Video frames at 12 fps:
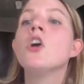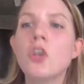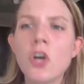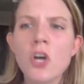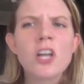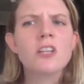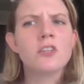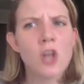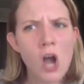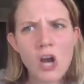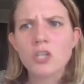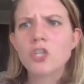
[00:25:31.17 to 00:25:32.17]
good
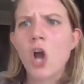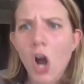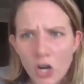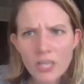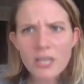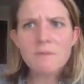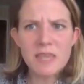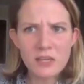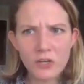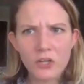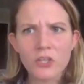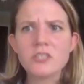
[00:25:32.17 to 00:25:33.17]
large hearty
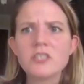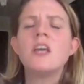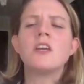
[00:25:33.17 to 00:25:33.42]
meals,